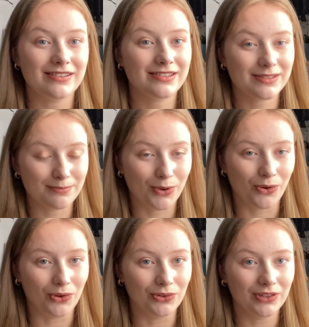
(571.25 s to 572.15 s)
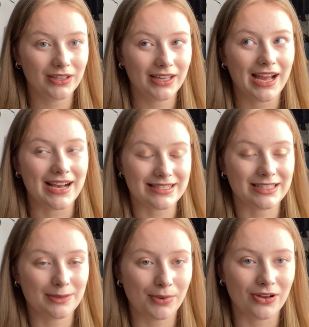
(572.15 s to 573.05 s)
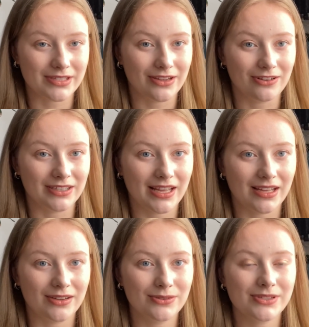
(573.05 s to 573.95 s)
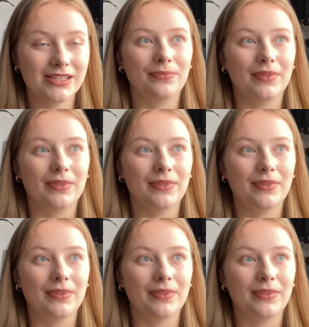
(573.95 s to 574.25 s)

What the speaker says: small as a deposit on a house.